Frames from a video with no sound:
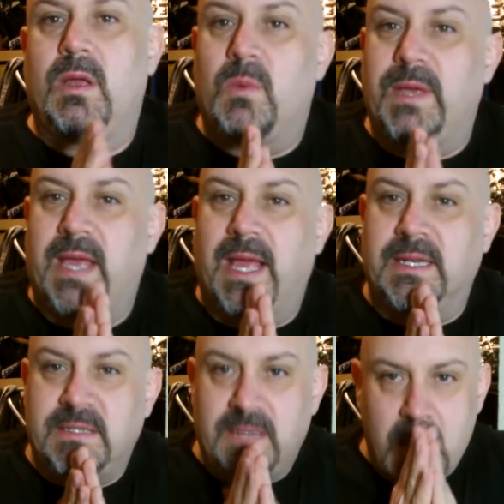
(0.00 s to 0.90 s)

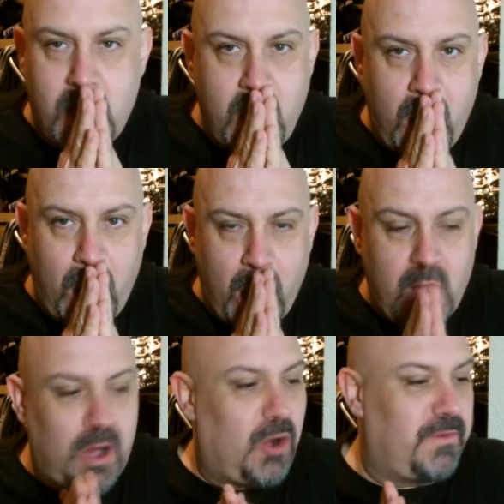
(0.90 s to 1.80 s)
Weekend,
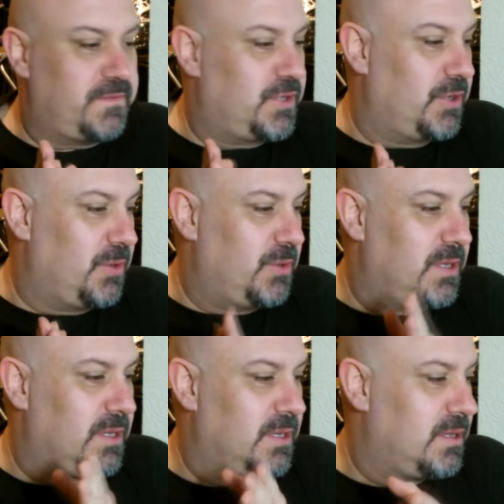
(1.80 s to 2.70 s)
off to
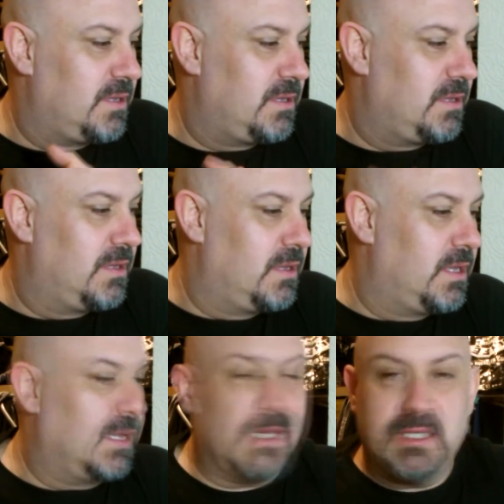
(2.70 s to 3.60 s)

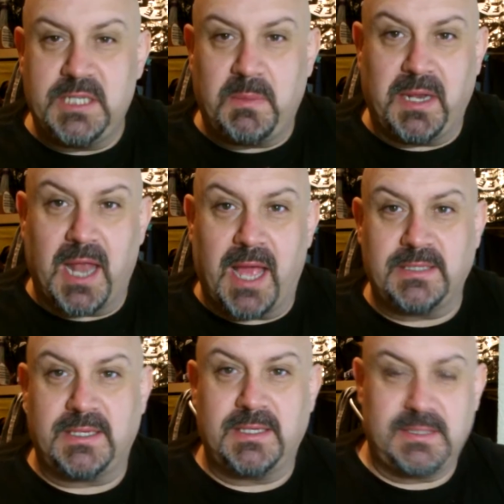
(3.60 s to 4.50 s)
Zippy
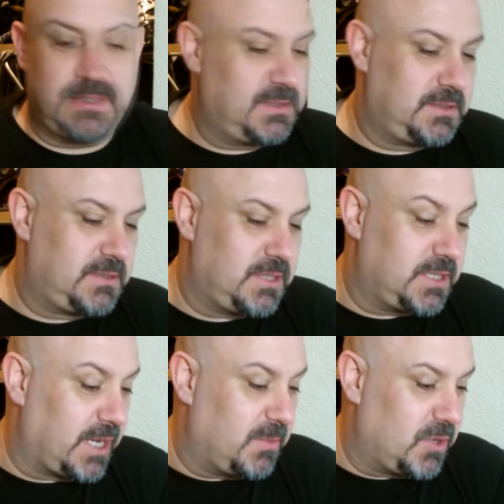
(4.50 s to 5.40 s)
Land to
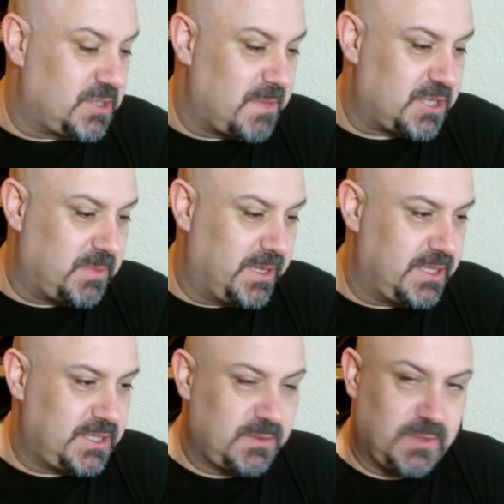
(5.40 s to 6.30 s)
take my smash
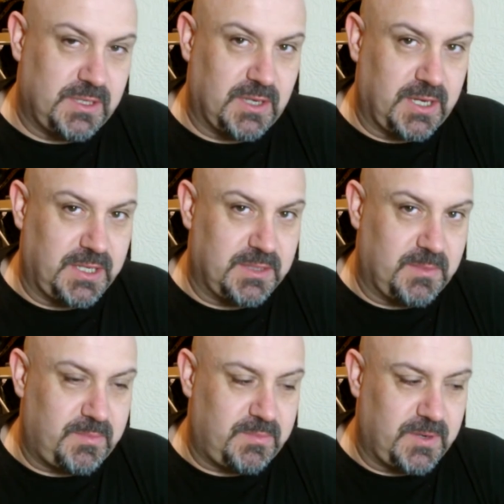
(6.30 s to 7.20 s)
beers, which I need to
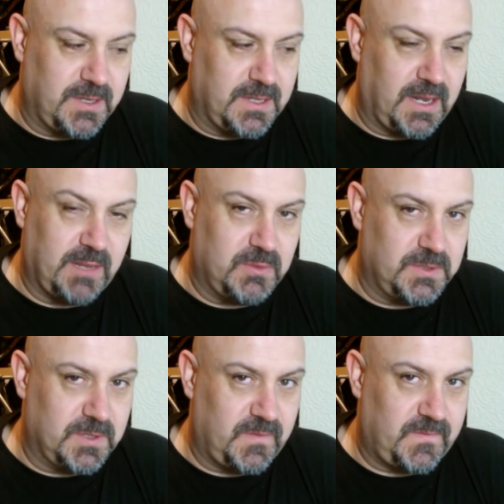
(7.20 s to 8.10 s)
print the
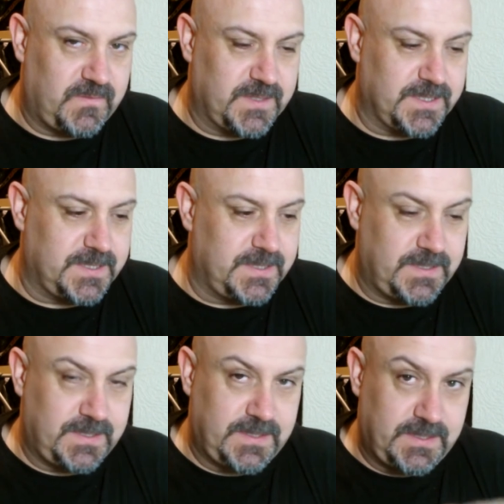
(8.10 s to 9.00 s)
labels off.
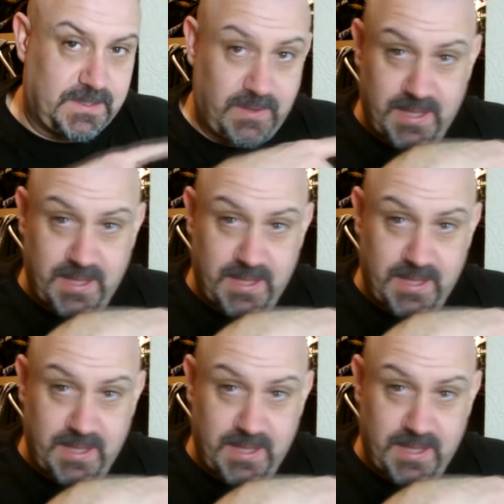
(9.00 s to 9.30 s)
I'm doing